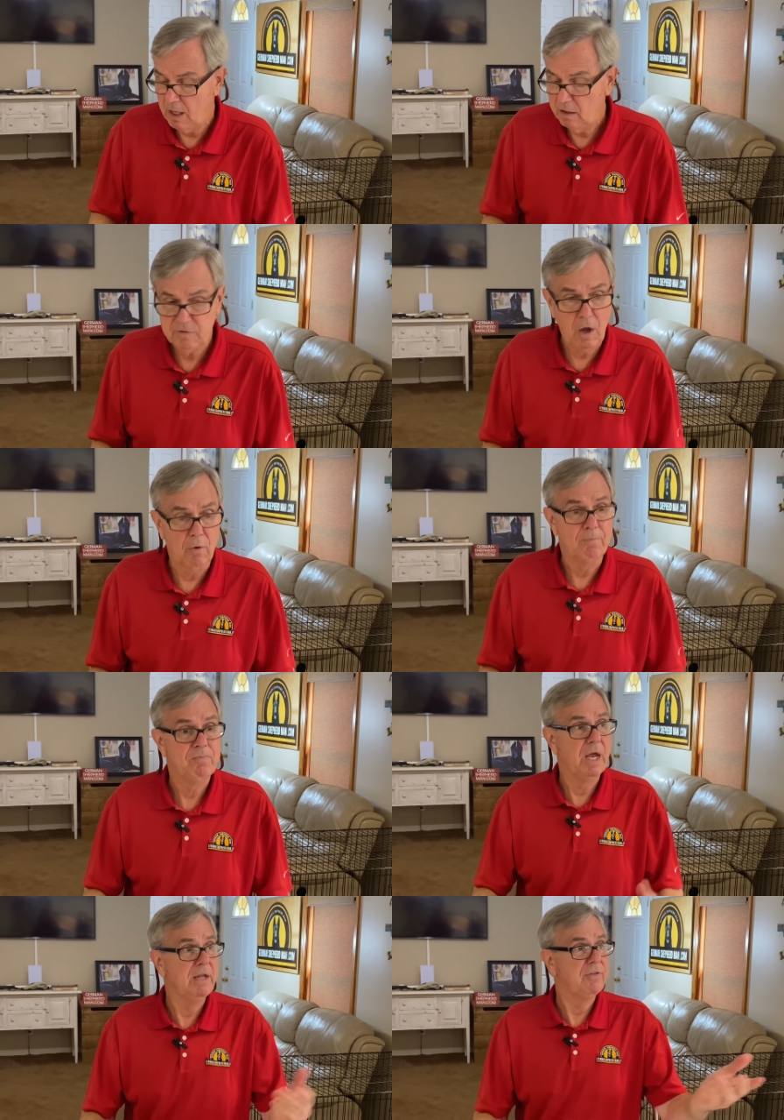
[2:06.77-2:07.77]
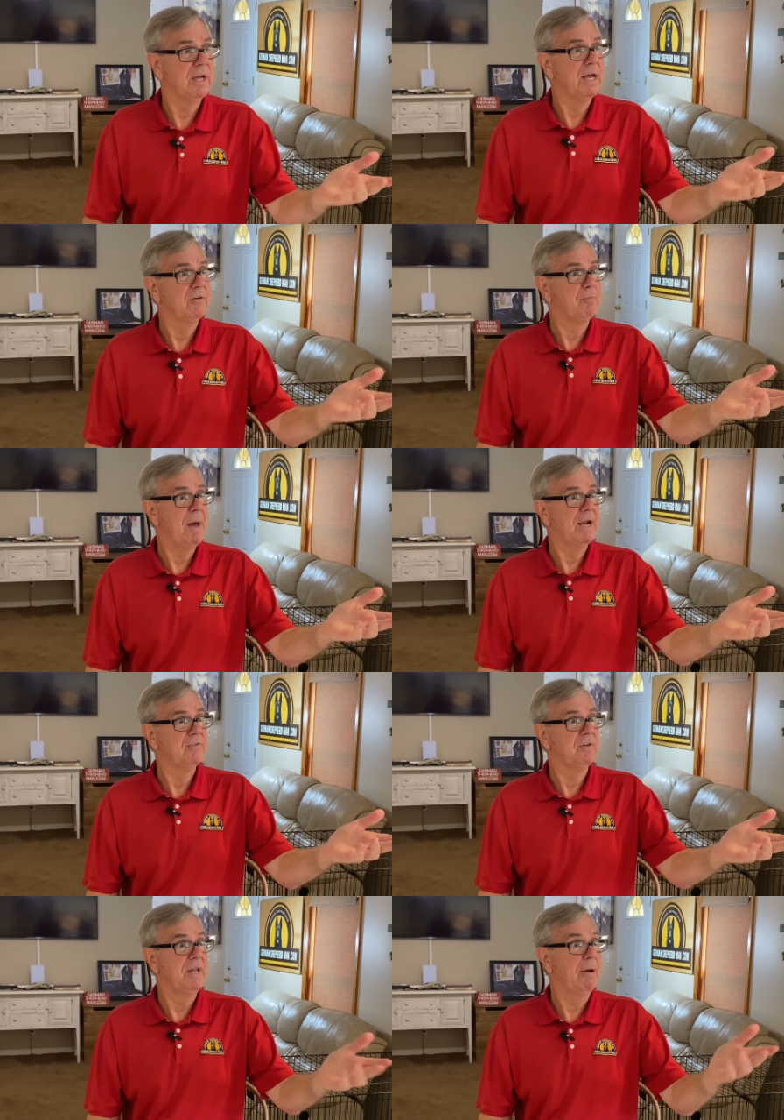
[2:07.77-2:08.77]
So, anything else,
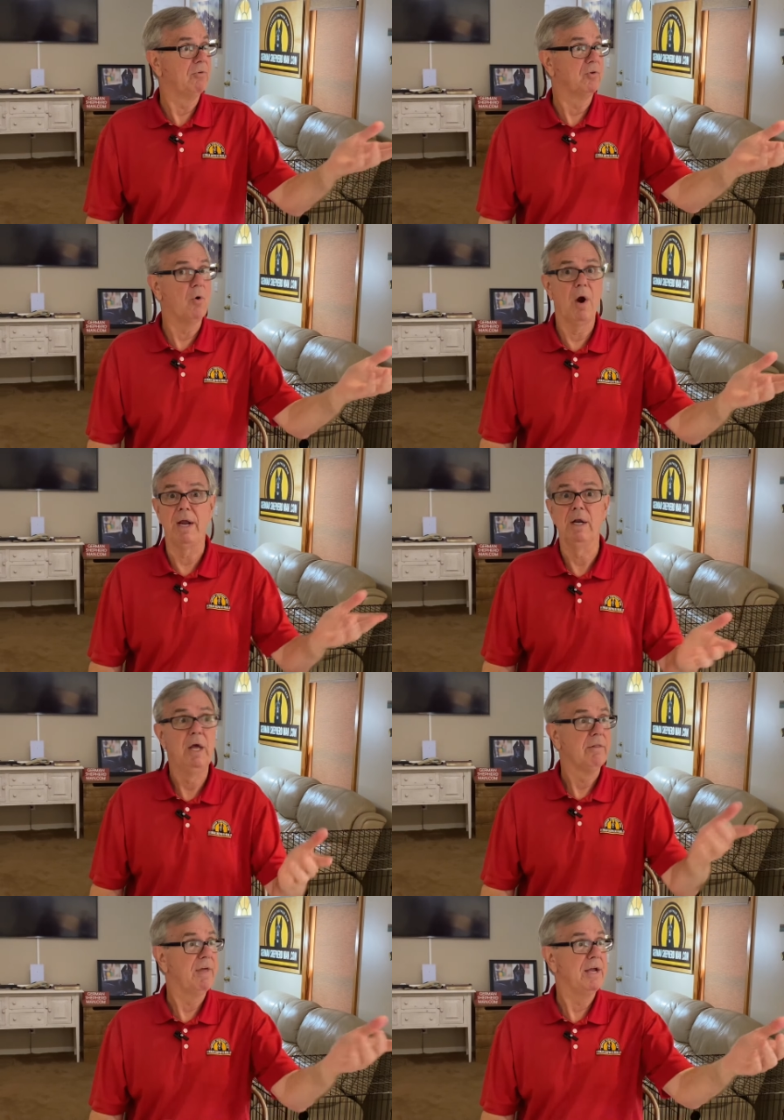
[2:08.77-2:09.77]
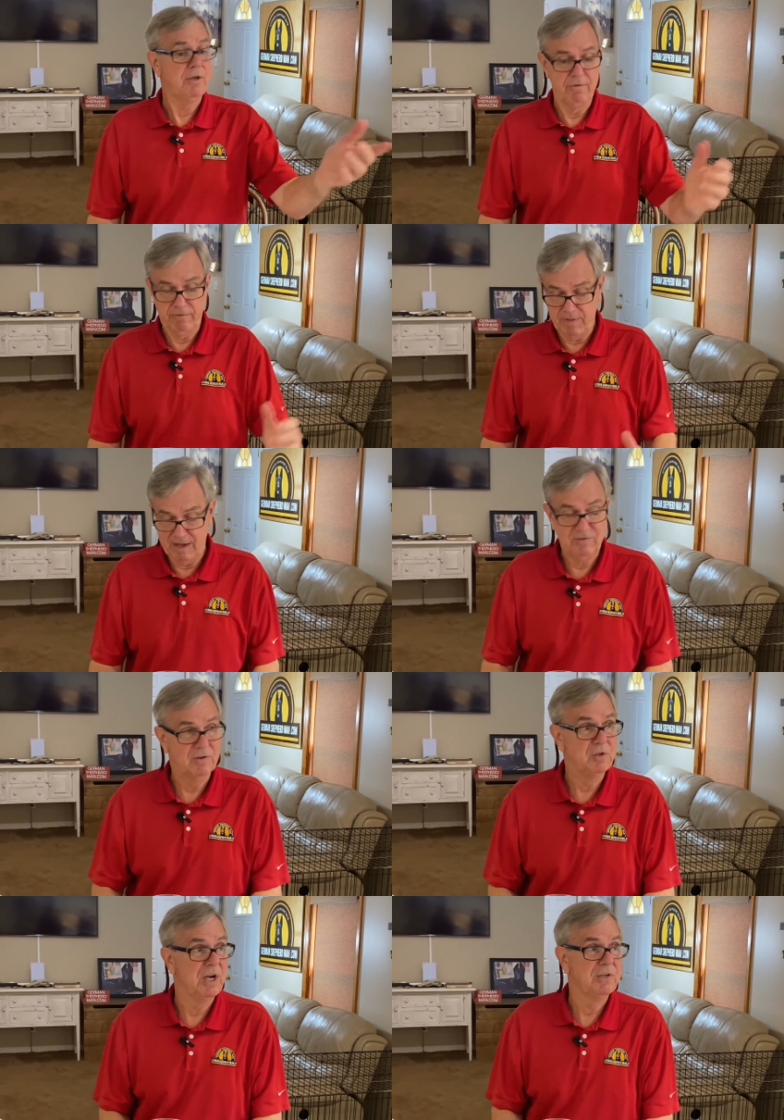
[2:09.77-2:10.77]
Madison? That was great. Thank you for that
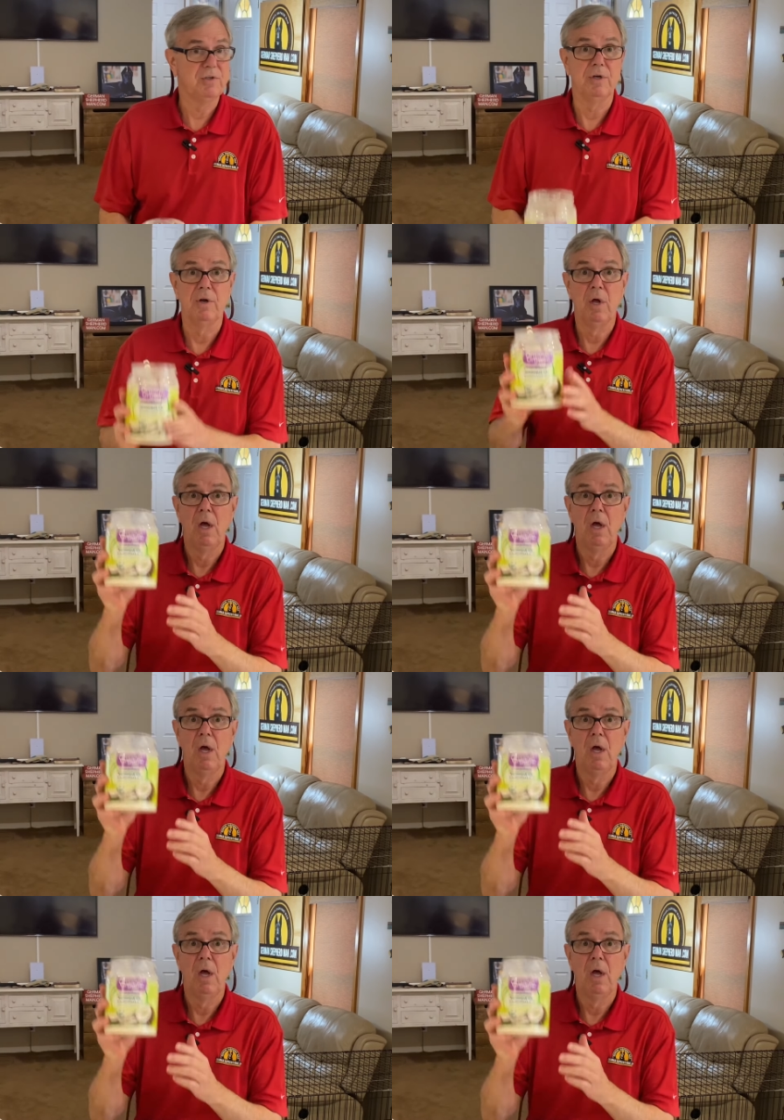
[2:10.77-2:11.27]
suggestion.